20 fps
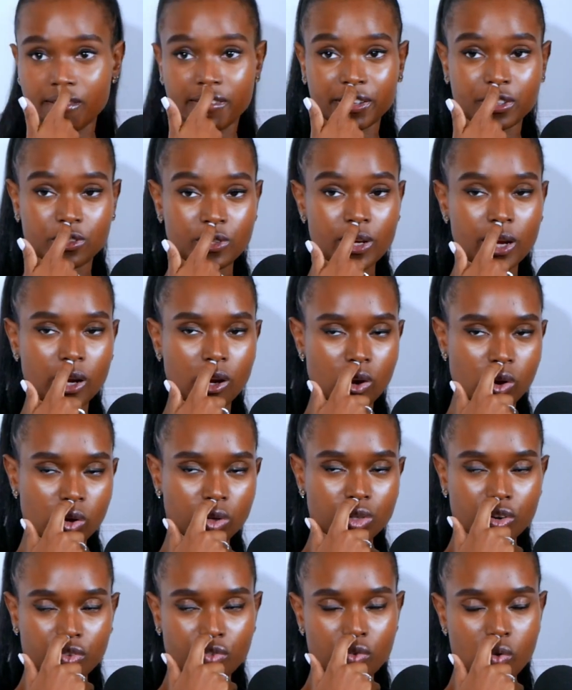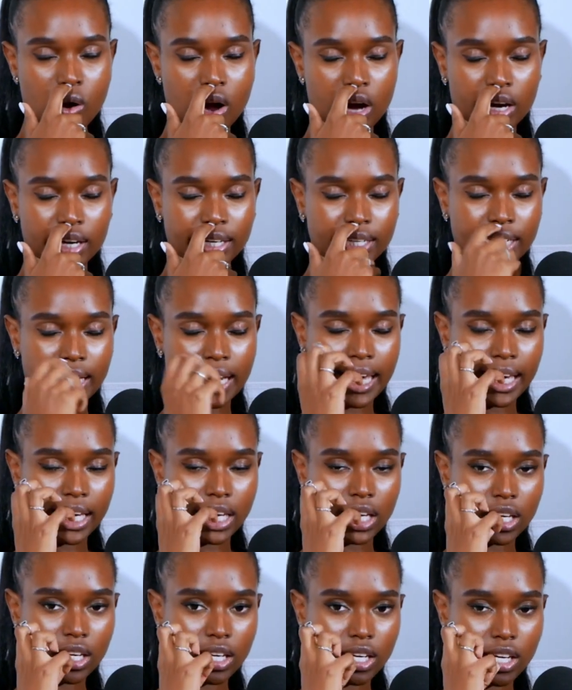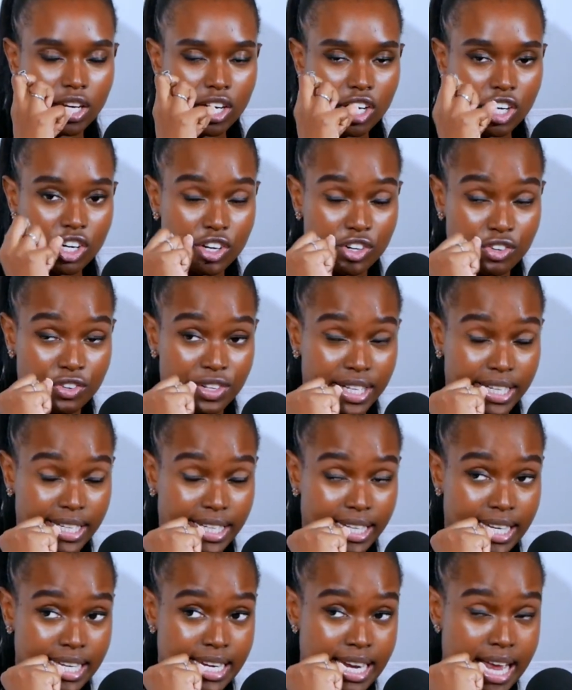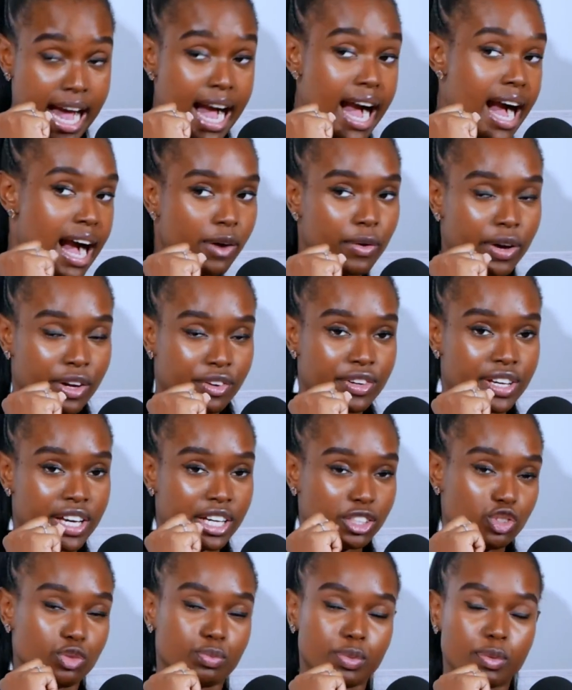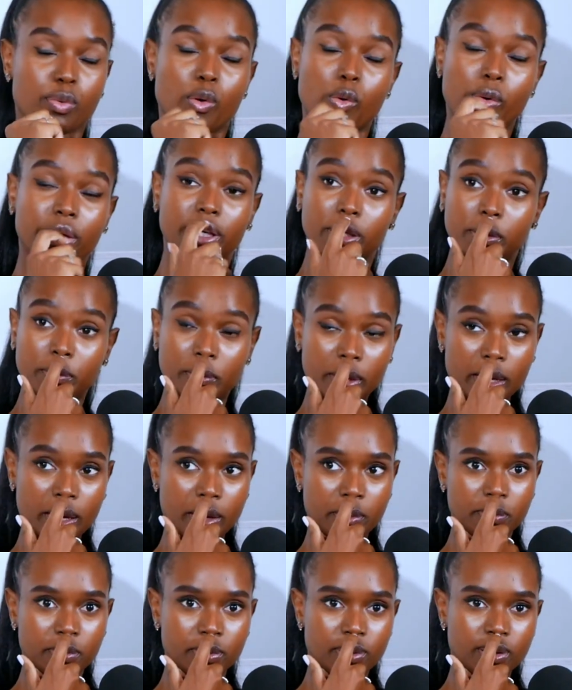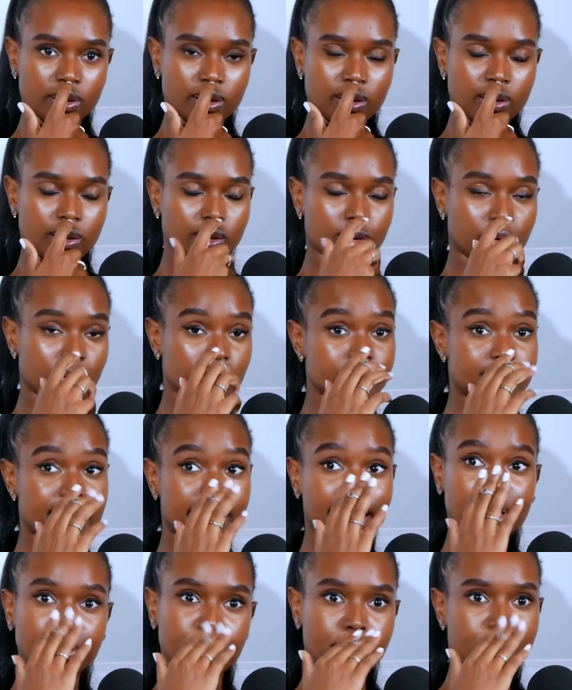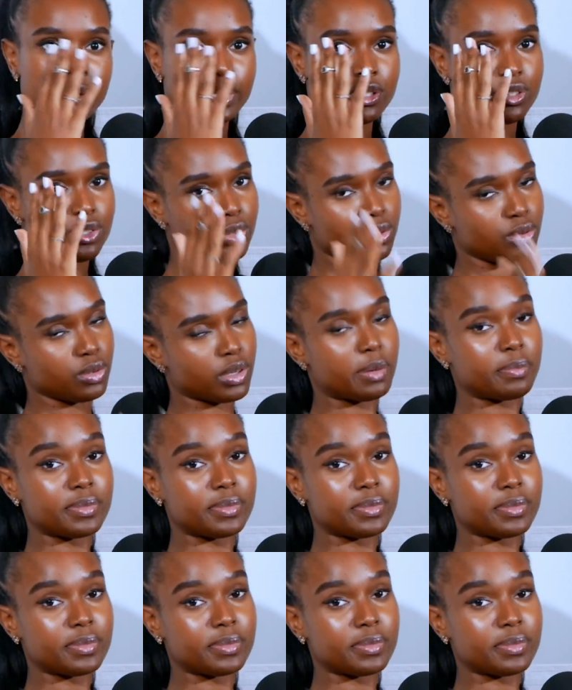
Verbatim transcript: I've had to do a lot of work in like reeling in how I react to people waking me up because I can beat you.